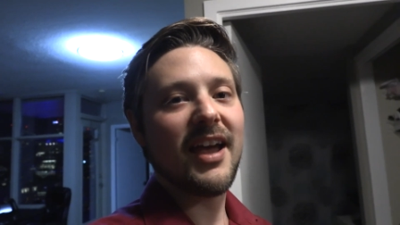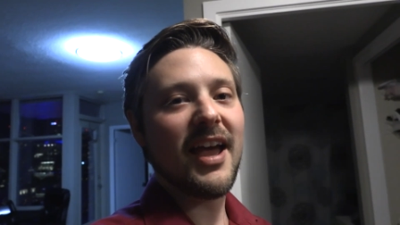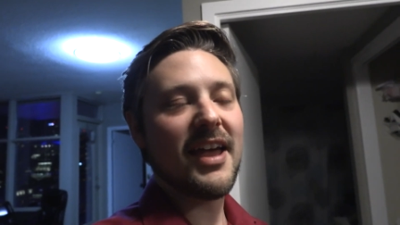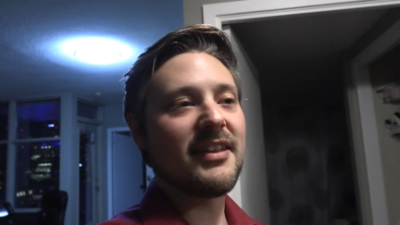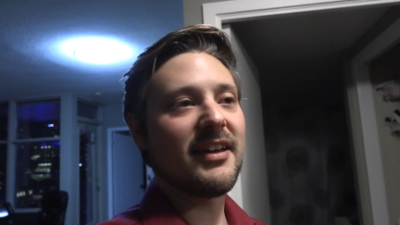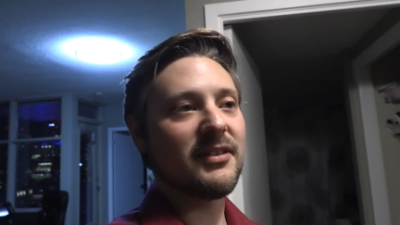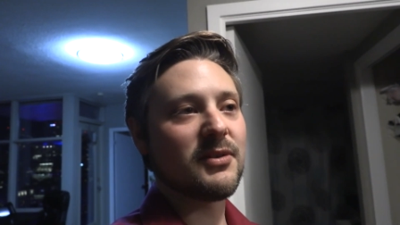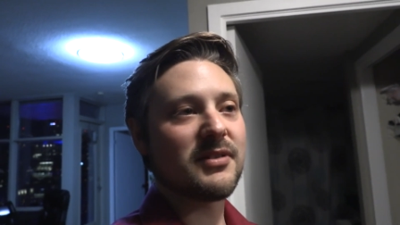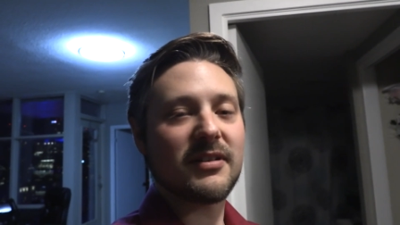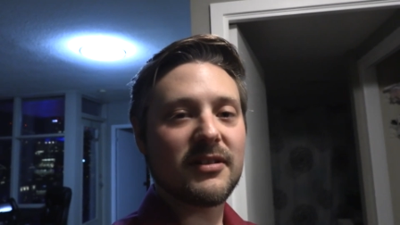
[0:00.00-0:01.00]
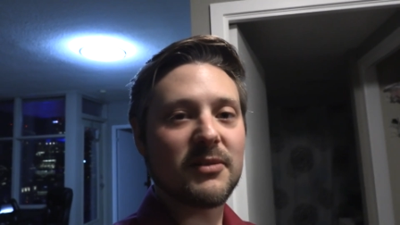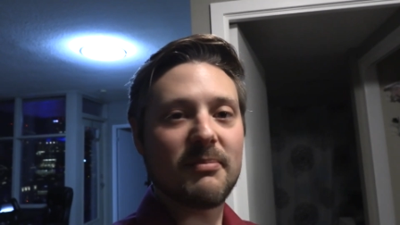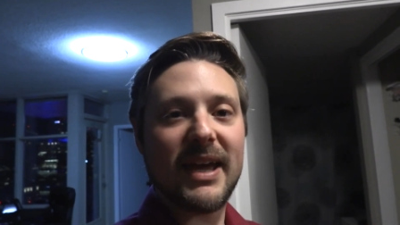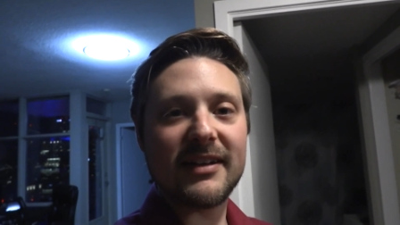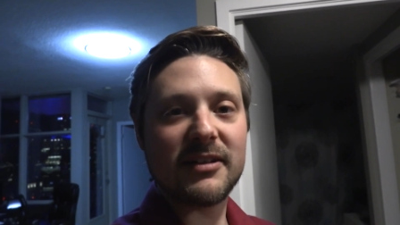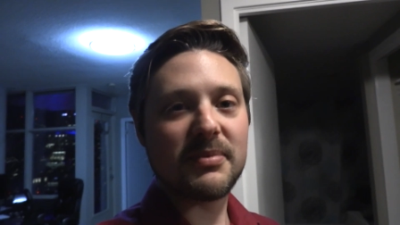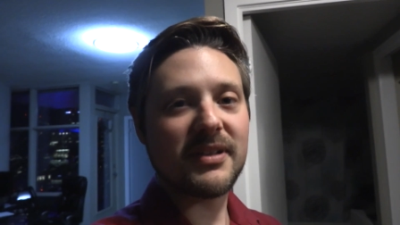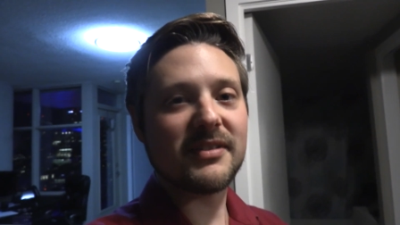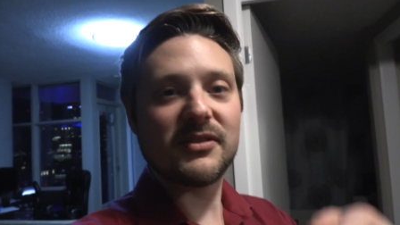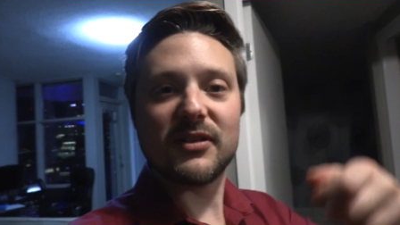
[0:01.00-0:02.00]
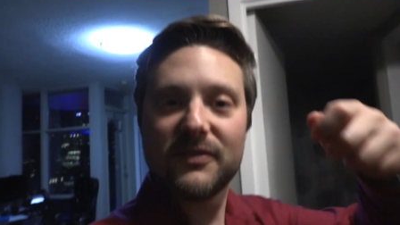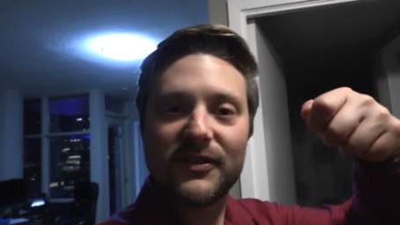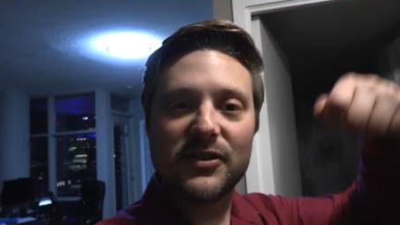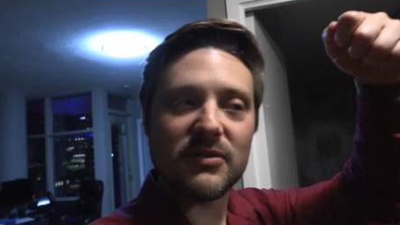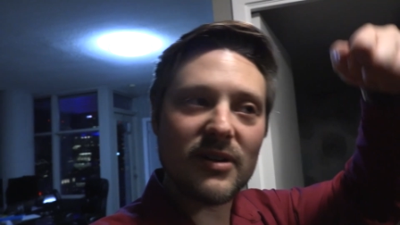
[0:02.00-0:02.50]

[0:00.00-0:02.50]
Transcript: and then there was like a little magnet piece, and you had a fishing